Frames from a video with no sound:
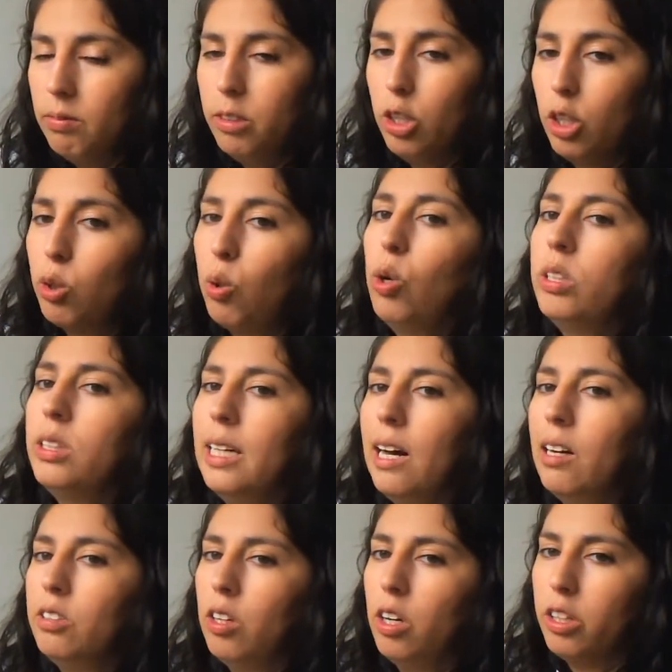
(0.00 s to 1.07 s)
Your
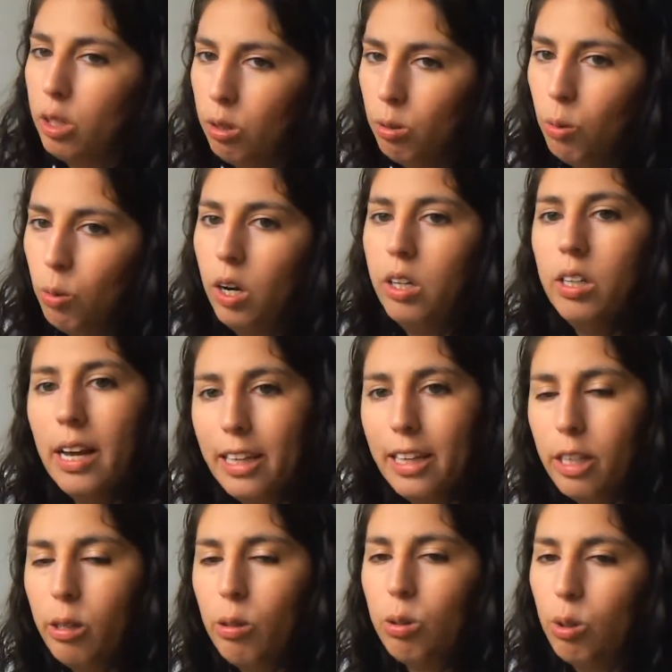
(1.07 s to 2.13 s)
quartiles are Q1 and
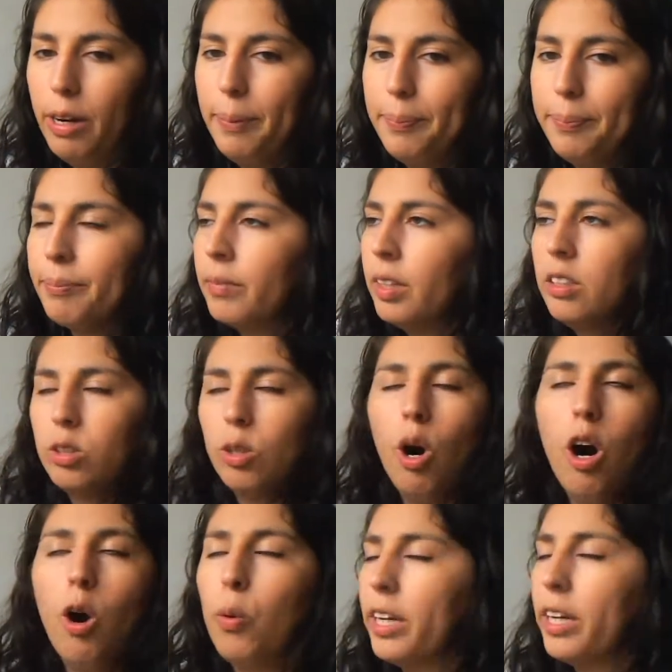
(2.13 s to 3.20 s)
Q3. So
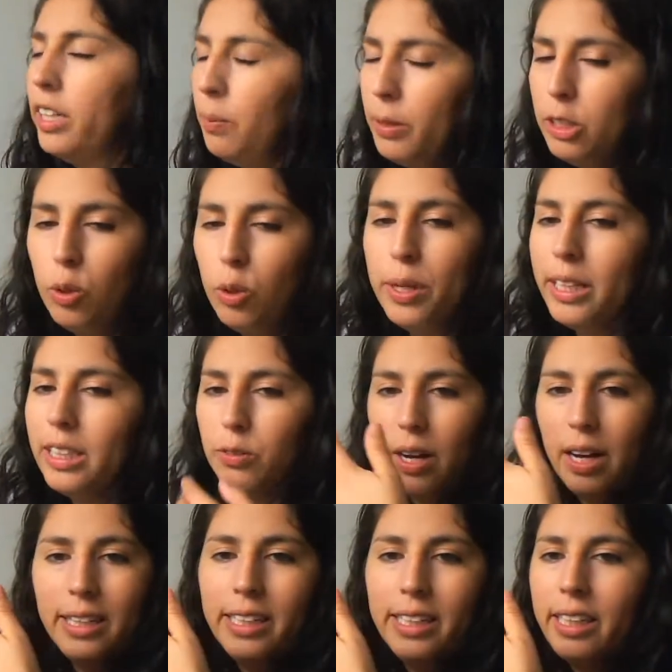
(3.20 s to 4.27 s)
all we're going to be doing is
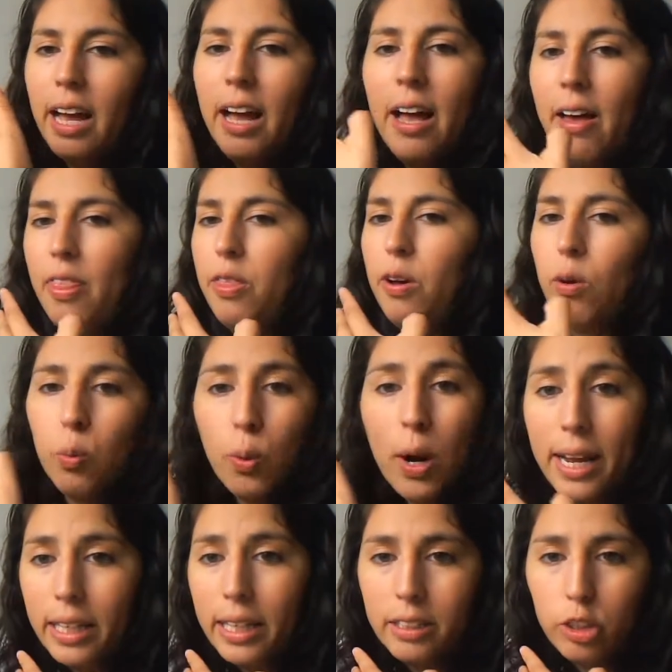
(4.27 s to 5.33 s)
finding the
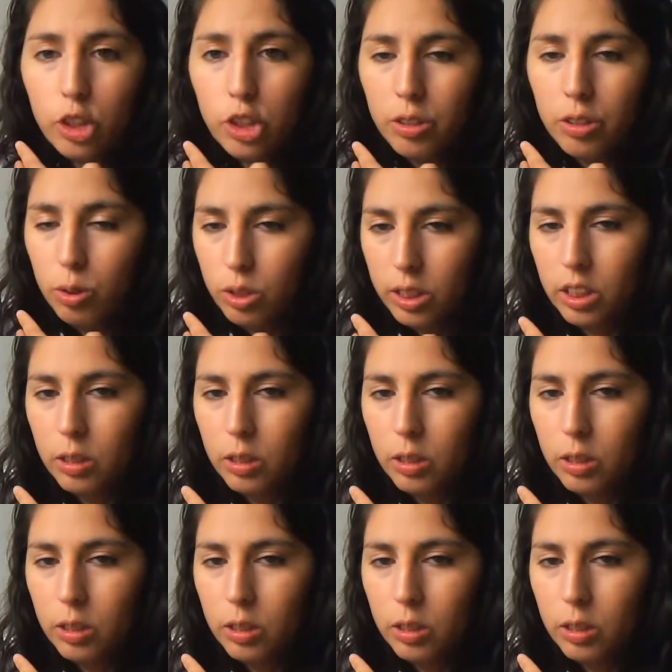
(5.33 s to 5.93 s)
range, using